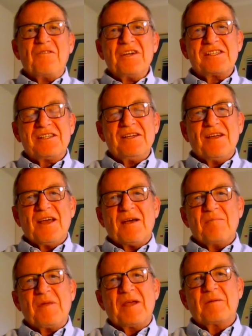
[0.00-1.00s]
obviously
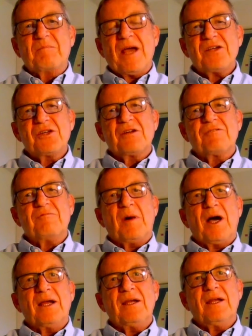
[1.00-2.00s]
a big passion of
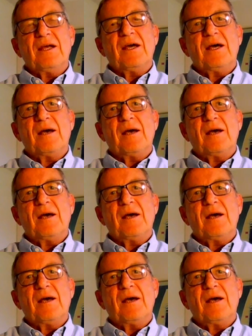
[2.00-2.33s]
mine.